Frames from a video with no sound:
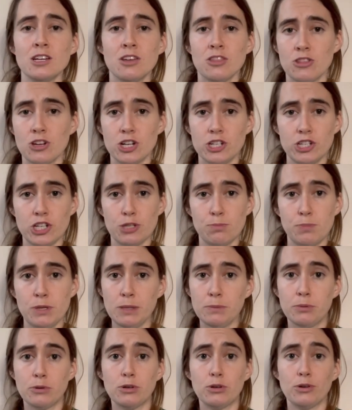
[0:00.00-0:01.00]
they're just
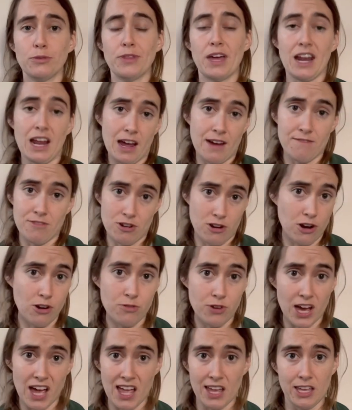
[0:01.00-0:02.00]
people that have their
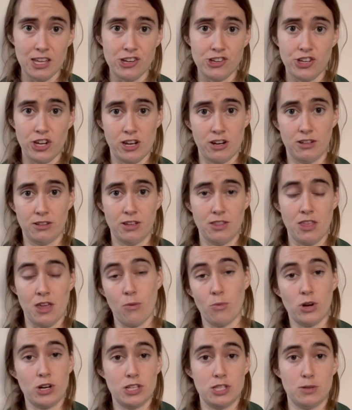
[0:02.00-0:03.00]
own hiking channel and they
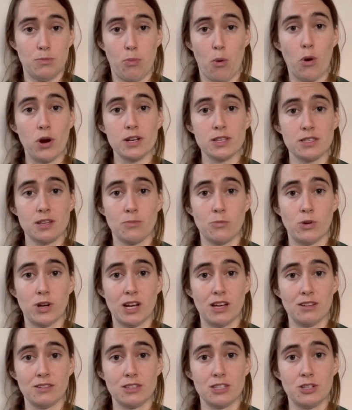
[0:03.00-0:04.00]
want to support someone
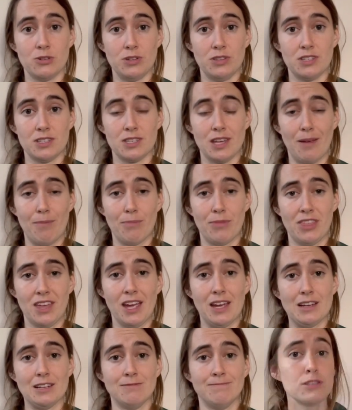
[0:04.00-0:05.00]
else doing the same thing.